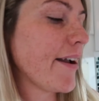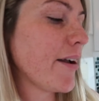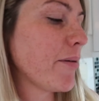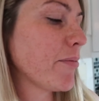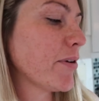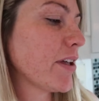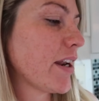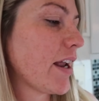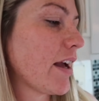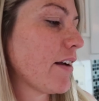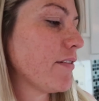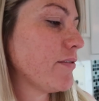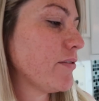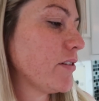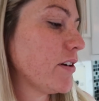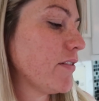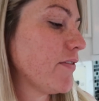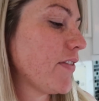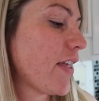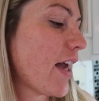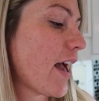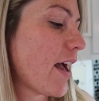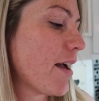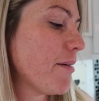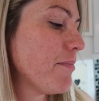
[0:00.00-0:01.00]
am going to have one of
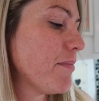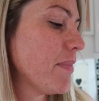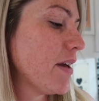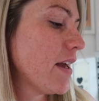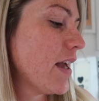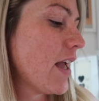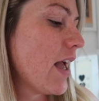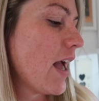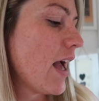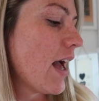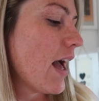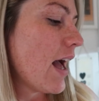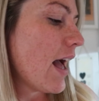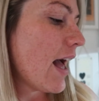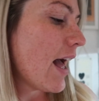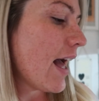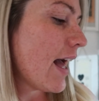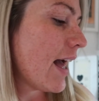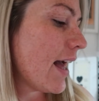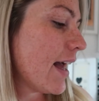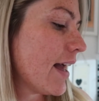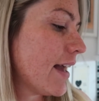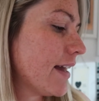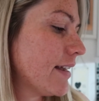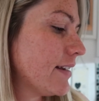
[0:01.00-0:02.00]
them.
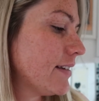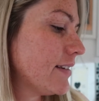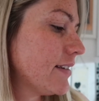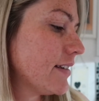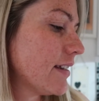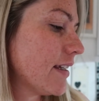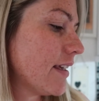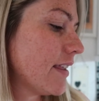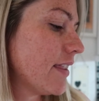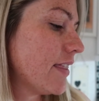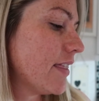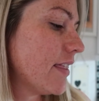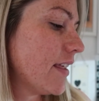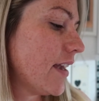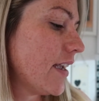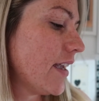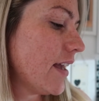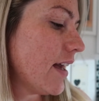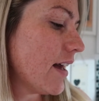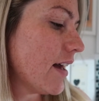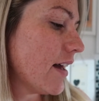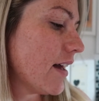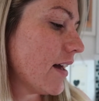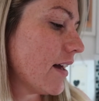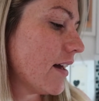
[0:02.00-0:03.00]
And they
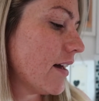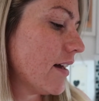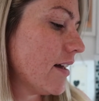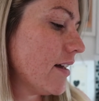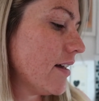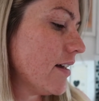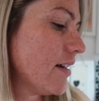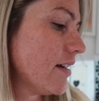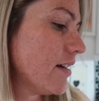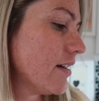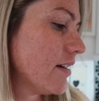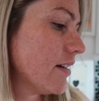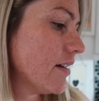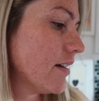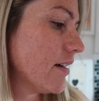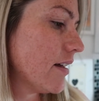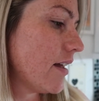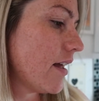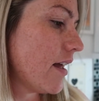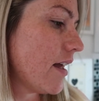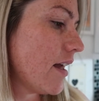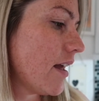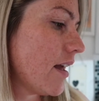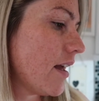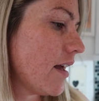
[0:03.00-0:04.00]
are,
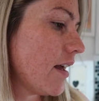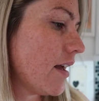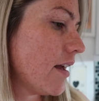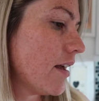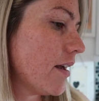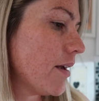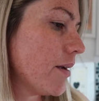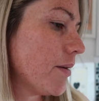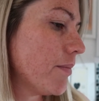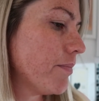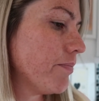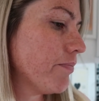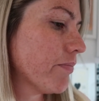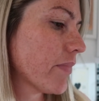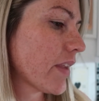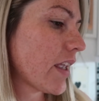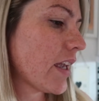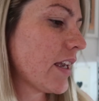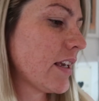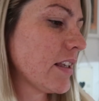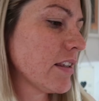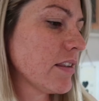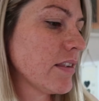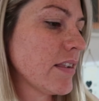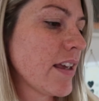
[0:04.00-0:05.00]

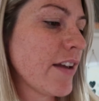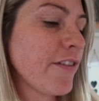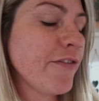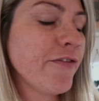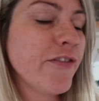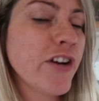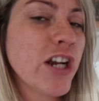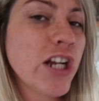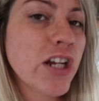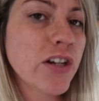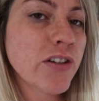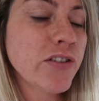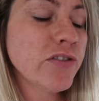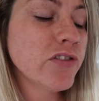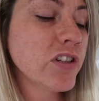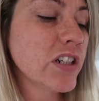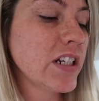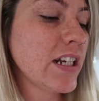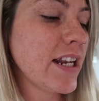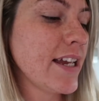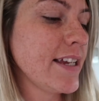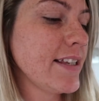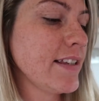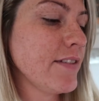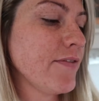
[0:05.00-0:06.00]
they're
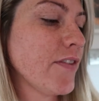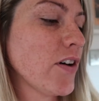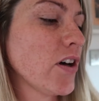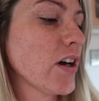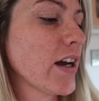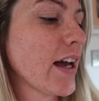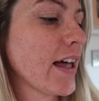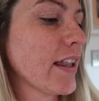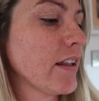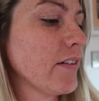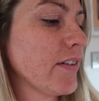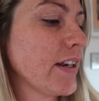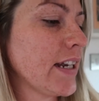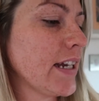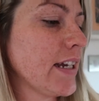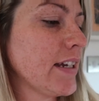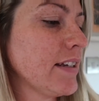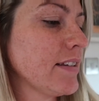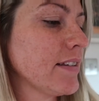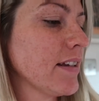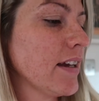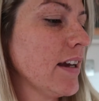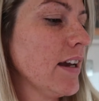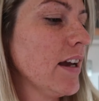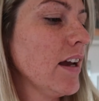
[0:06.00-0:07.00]
384
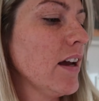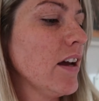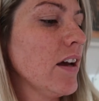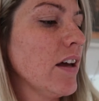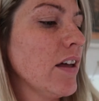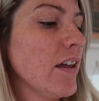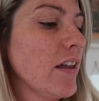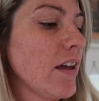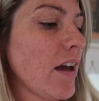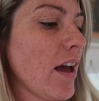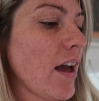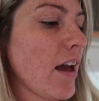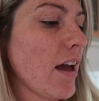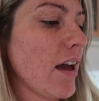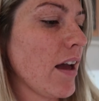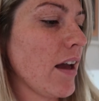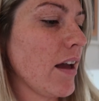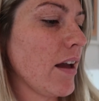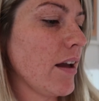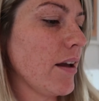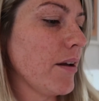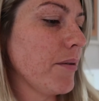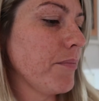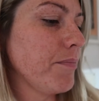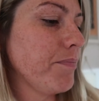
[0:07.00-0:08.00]
calories,
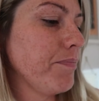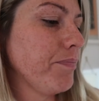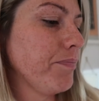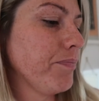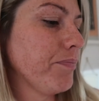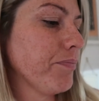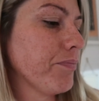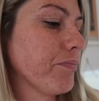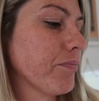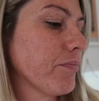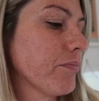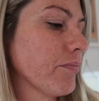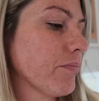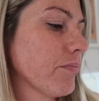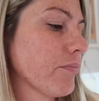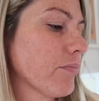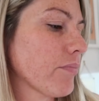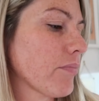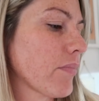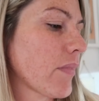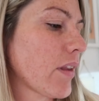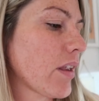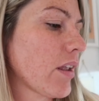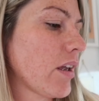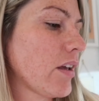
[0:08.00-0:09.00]

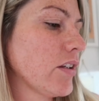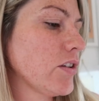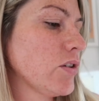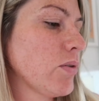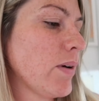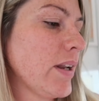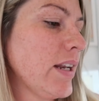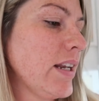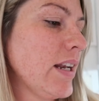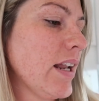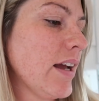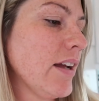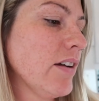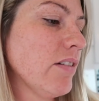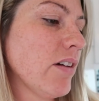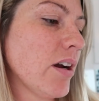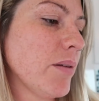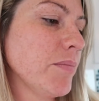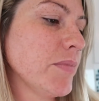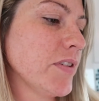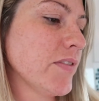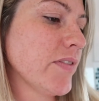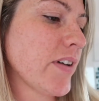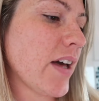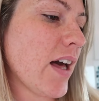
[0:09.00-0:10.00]
29
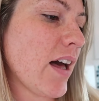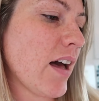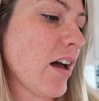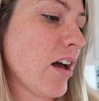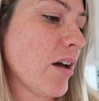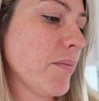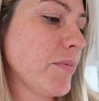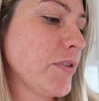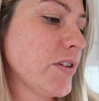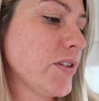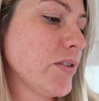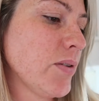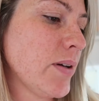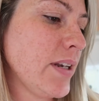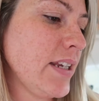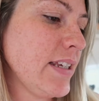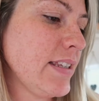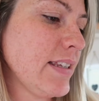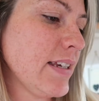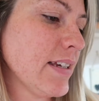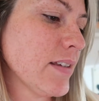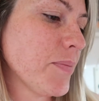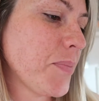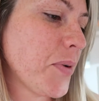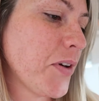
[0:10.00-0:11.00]
grams of carbs,
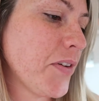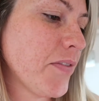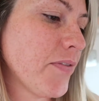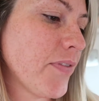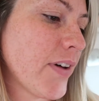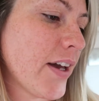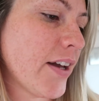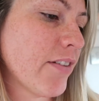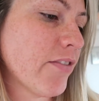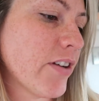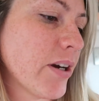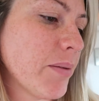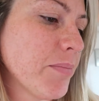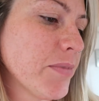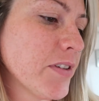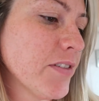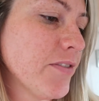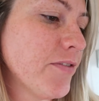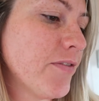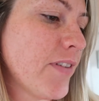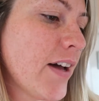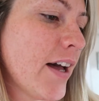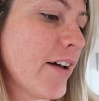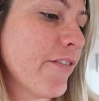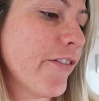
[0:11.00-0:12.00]
26.5 grams of
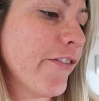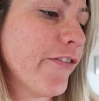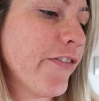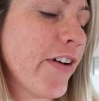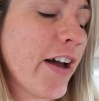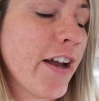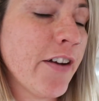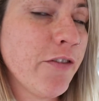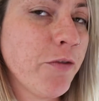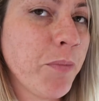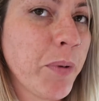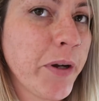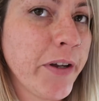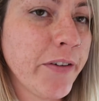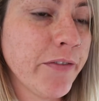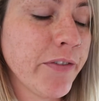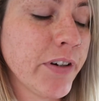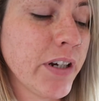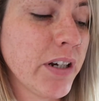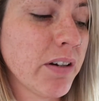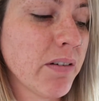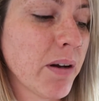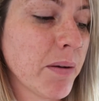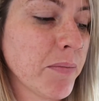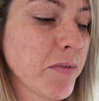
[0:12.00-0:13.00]
fat, and
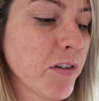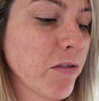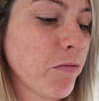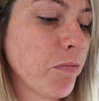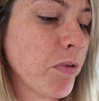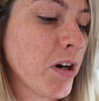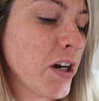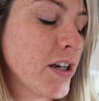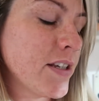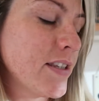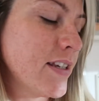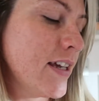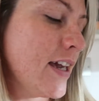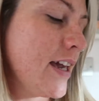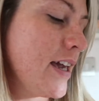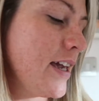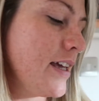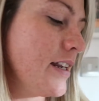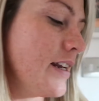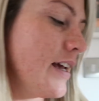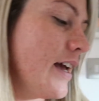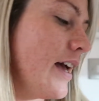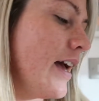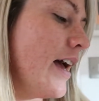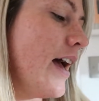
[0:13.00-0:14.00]
5.3 grams of
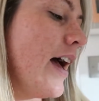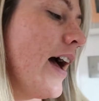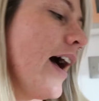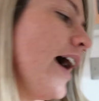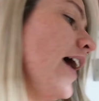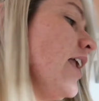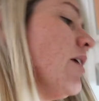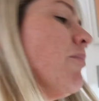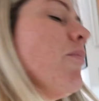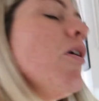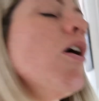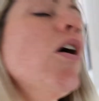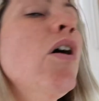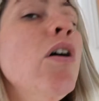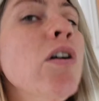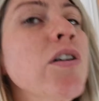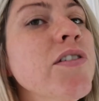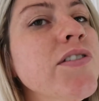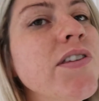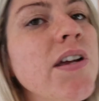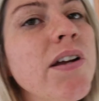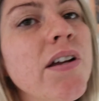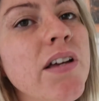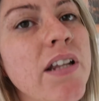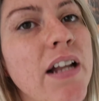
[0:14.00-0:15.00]
protein. And I'm
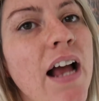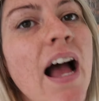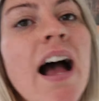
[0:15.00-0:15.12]
also going